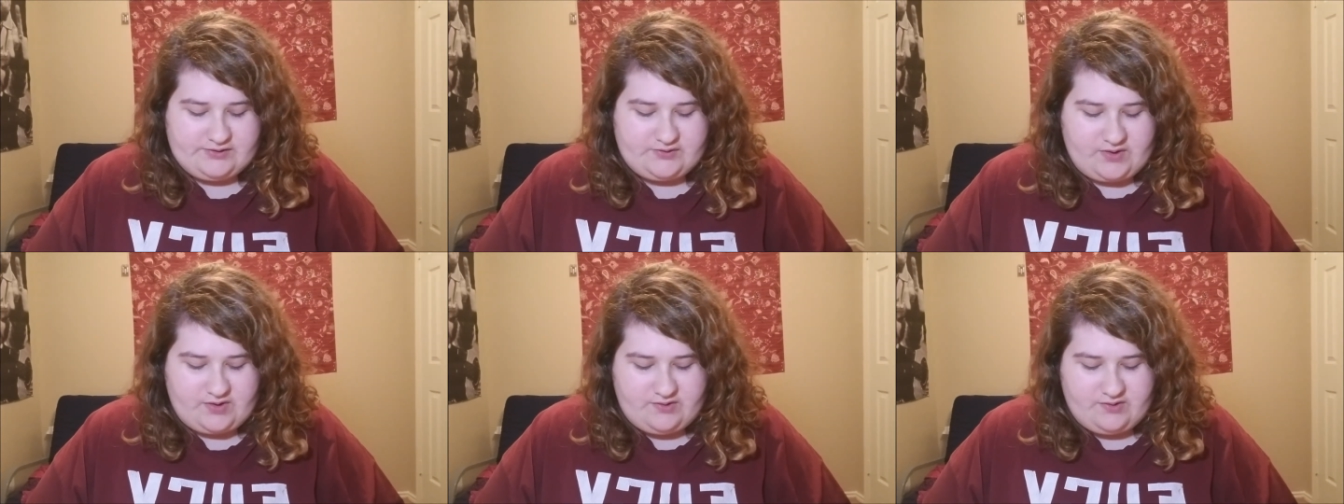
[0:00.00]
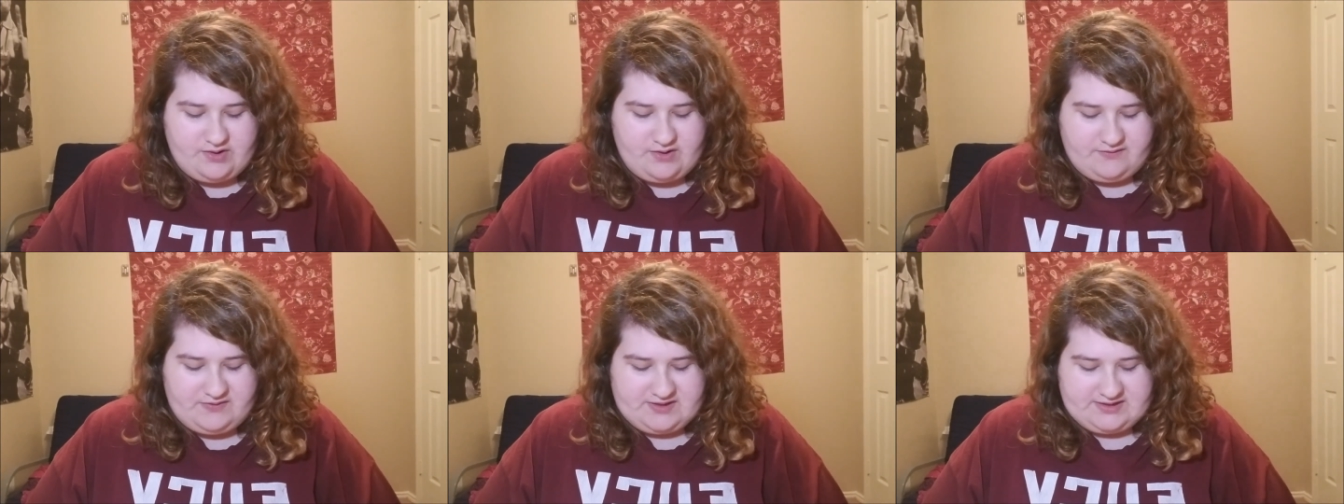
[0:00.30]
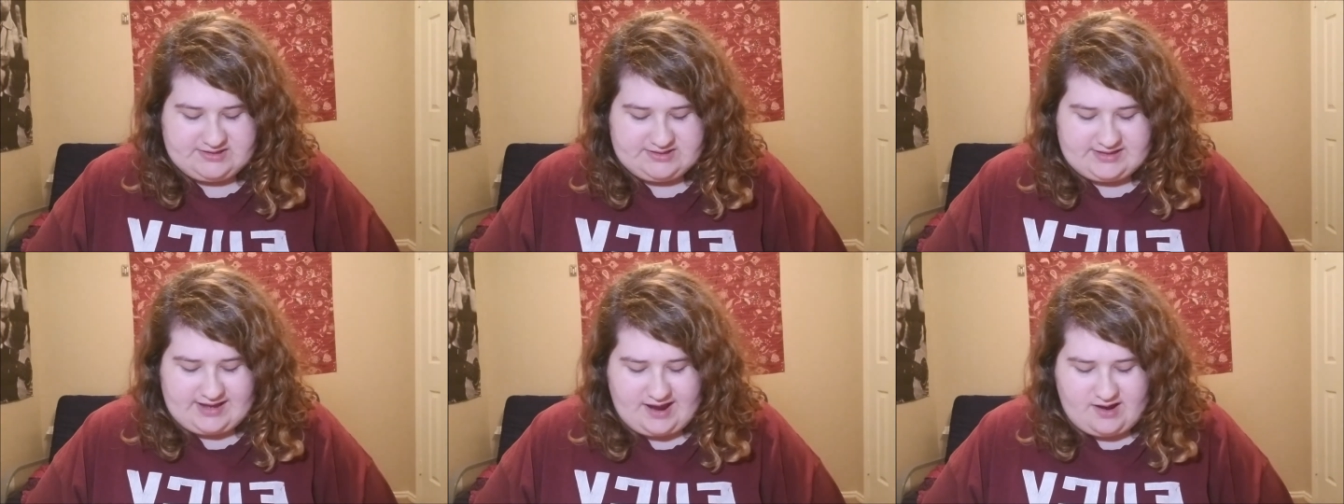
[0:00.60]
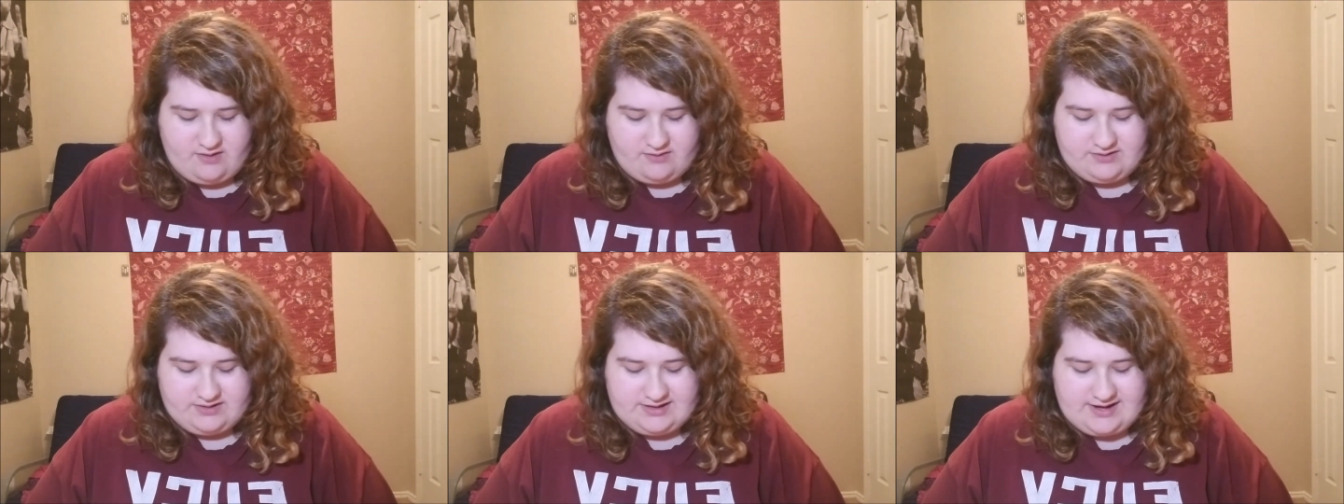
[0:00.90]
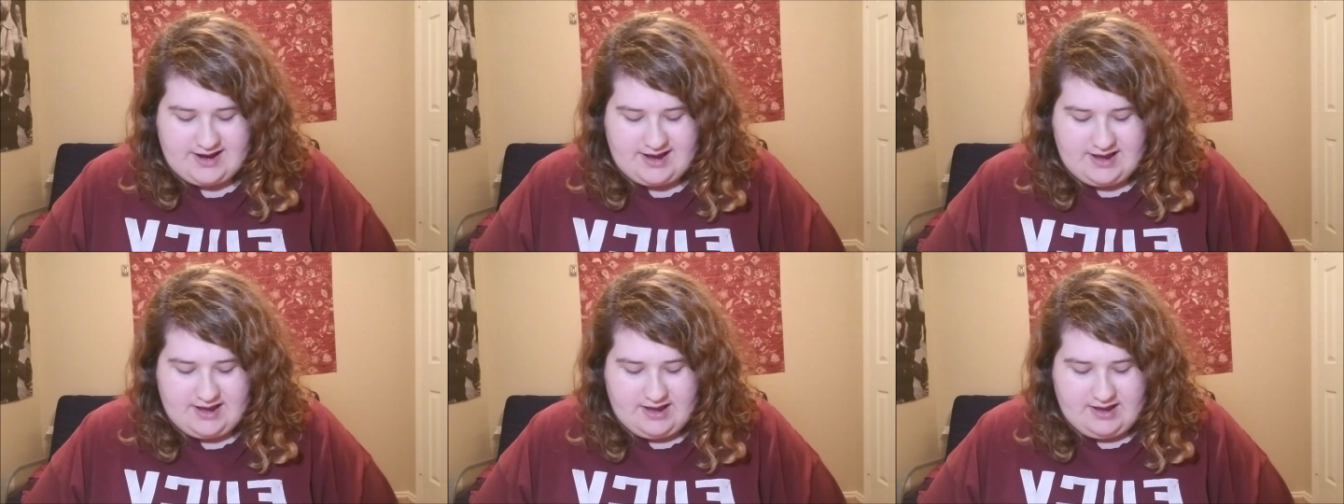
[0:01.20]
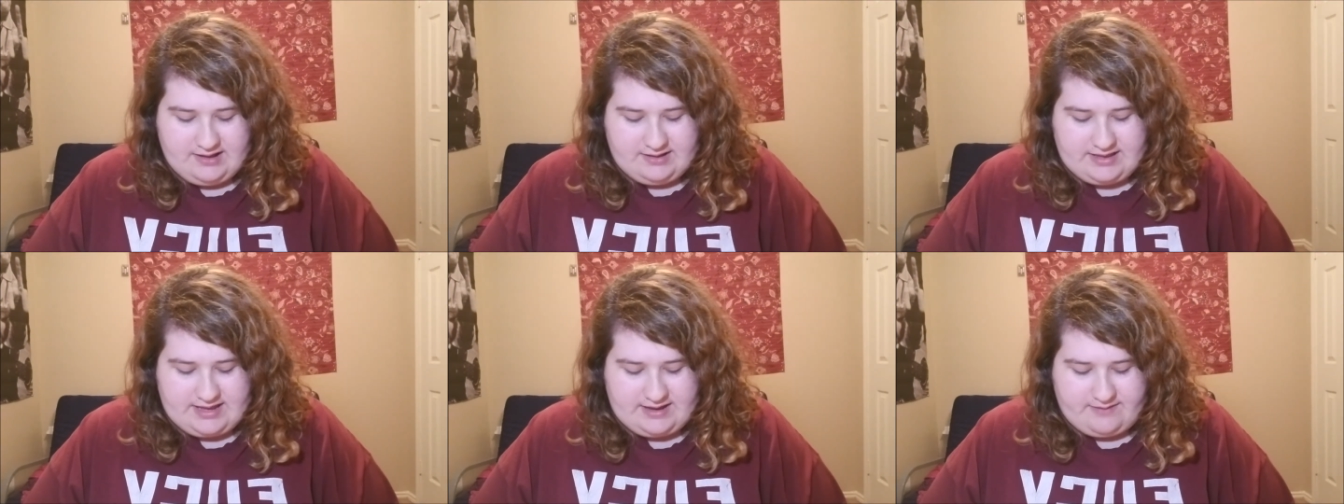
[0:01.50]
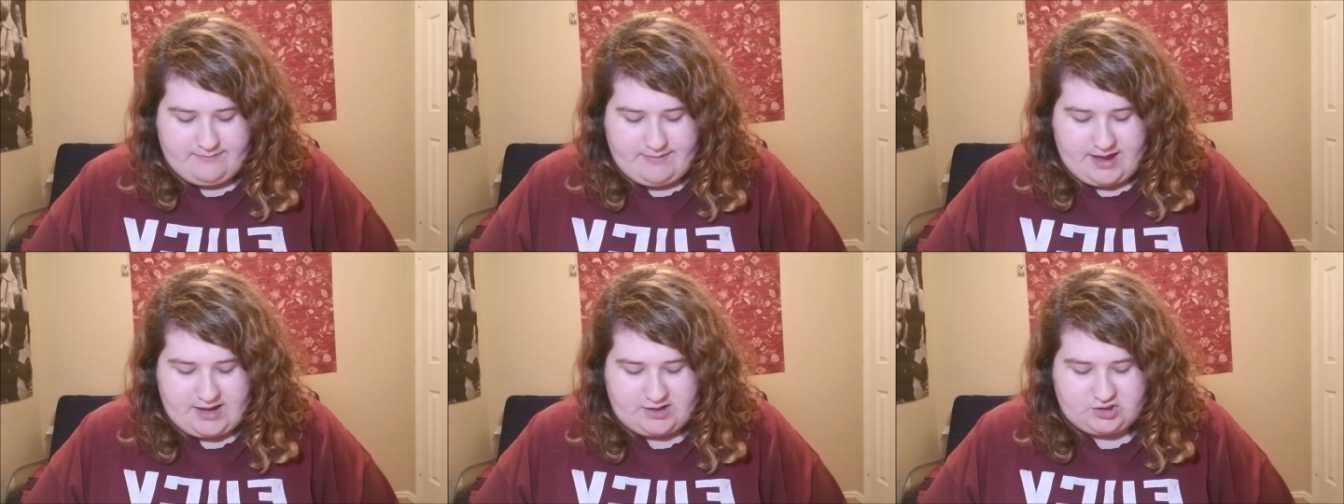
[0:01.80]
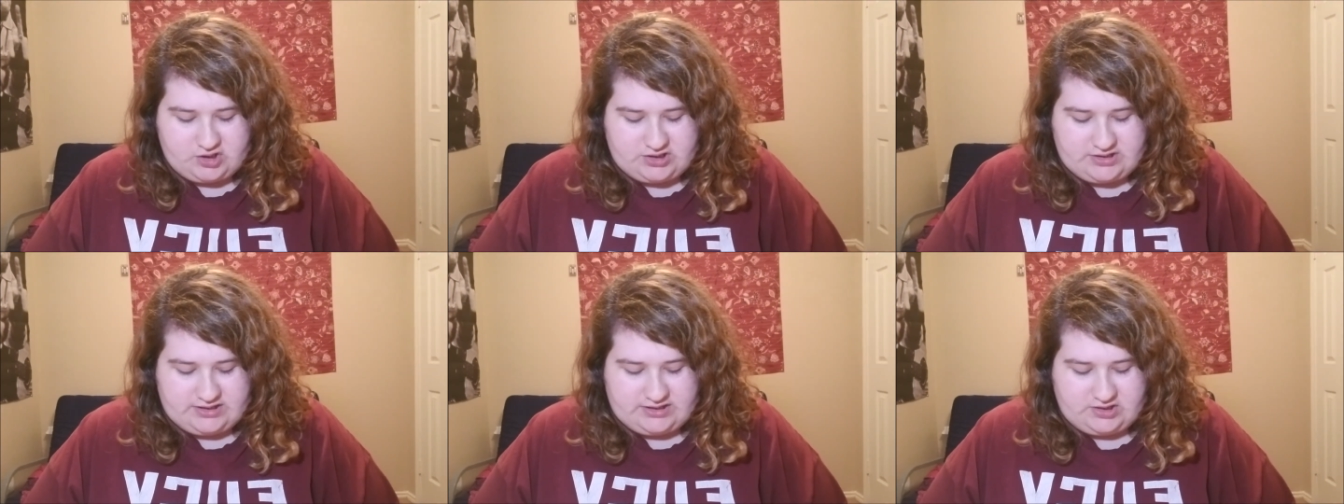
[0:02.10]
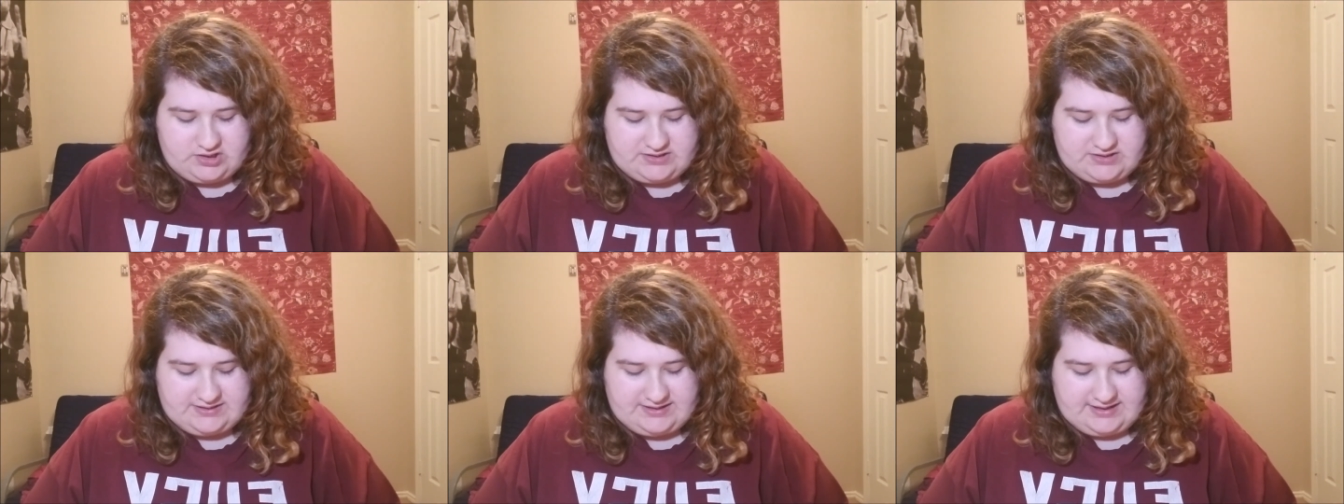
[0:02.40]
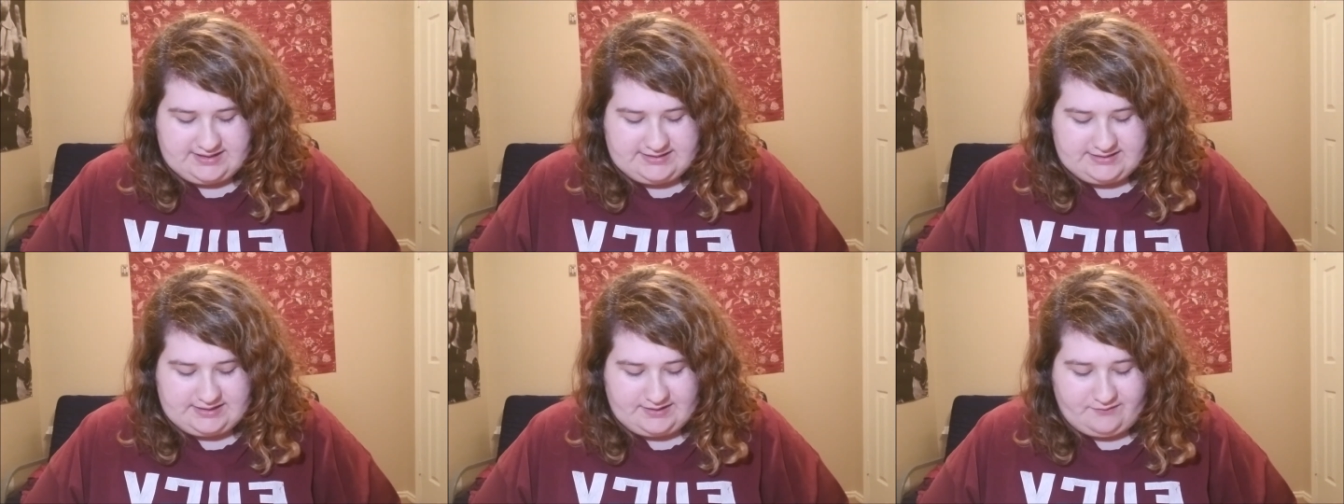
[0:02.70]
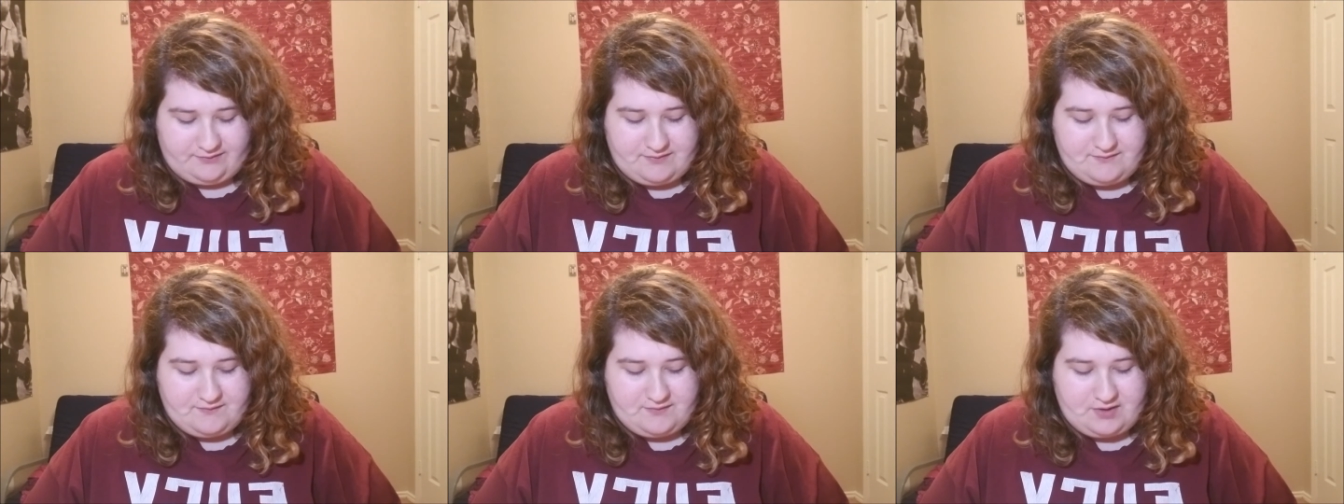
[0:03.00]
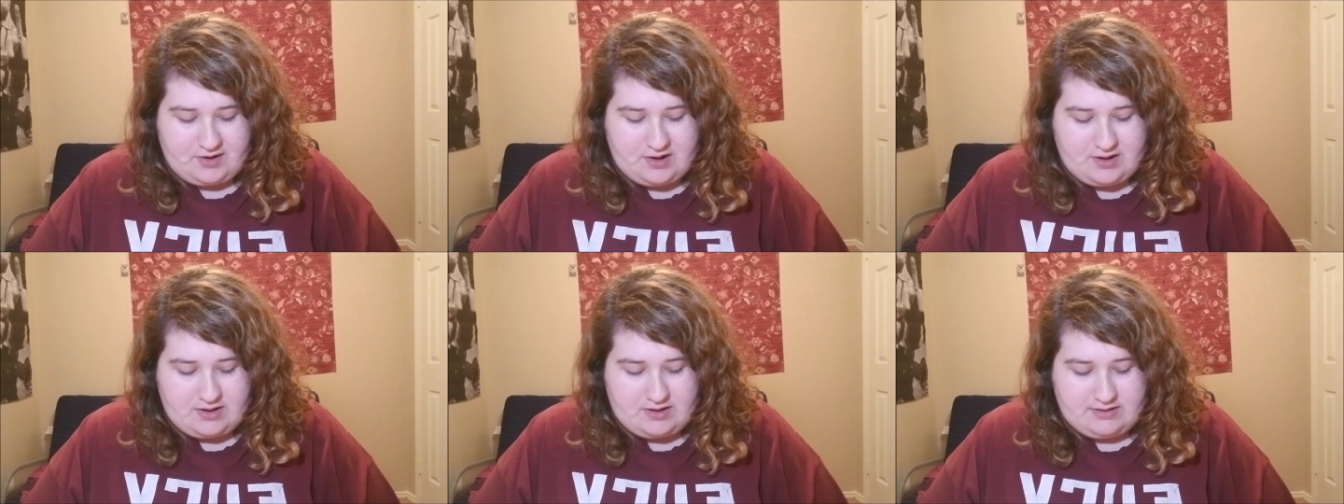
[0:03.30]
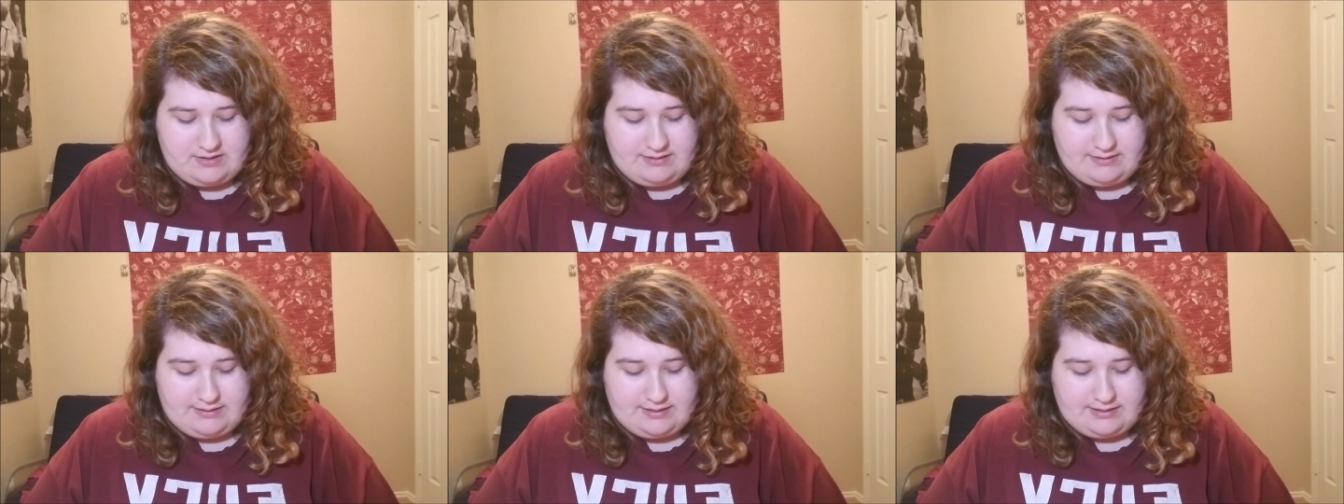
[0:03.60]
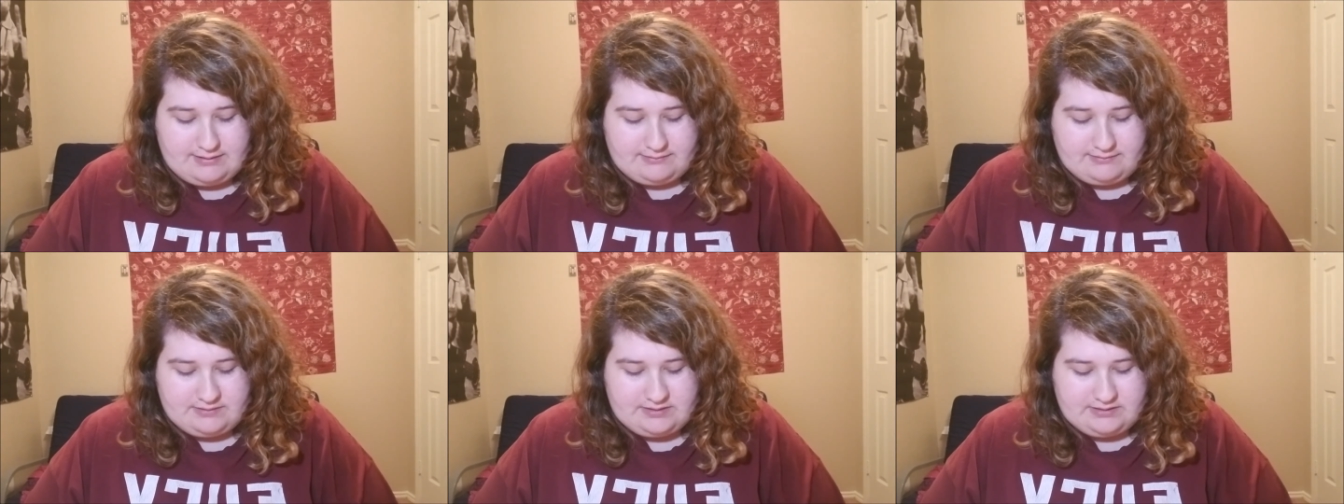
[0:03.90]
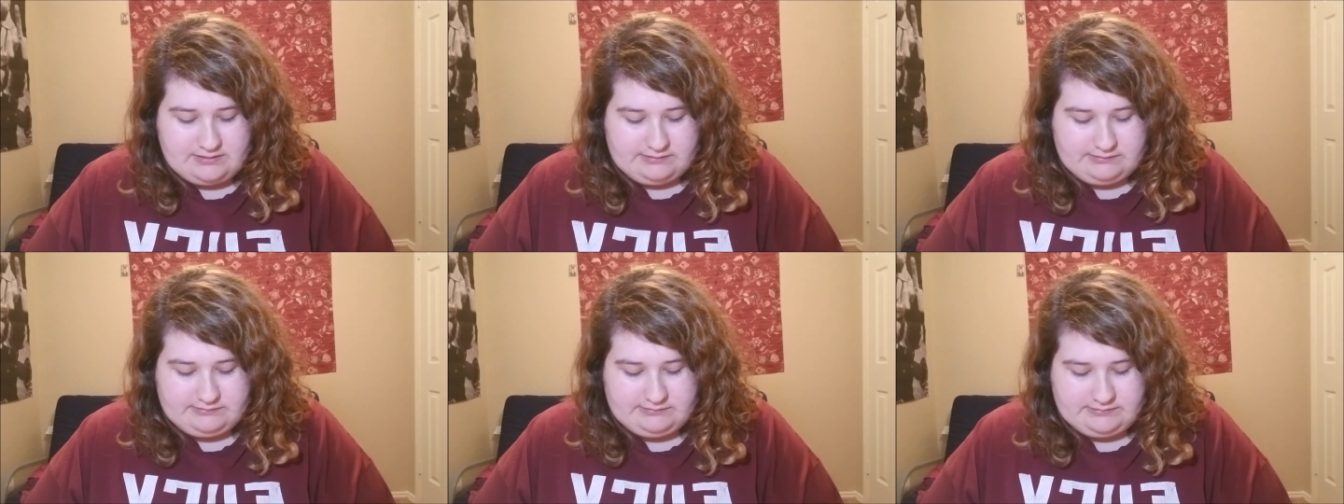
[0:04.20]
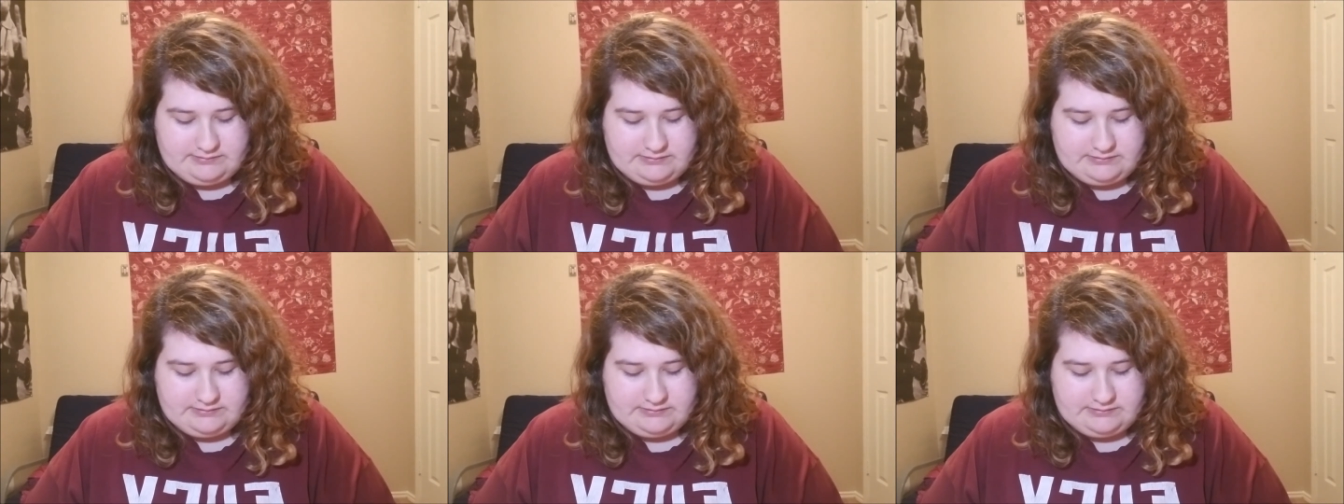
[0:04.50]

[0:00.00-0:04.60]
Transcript: So I don't know if the sound like magically just gets different for y'all. I don't know.